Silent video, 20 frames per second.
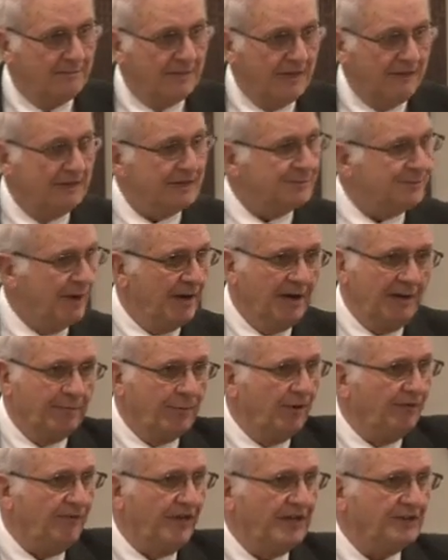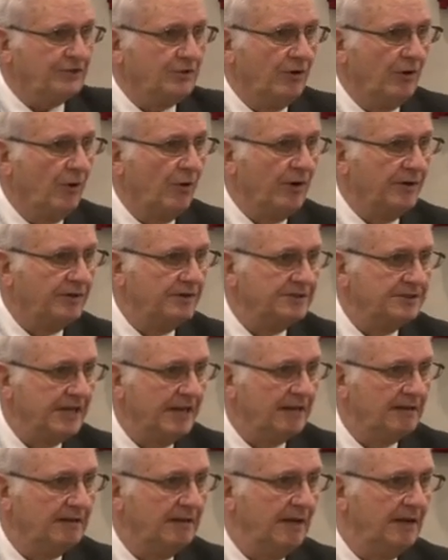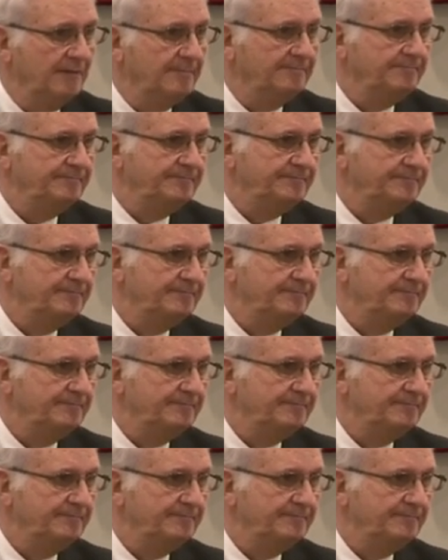And there's plenty of professional orators out there.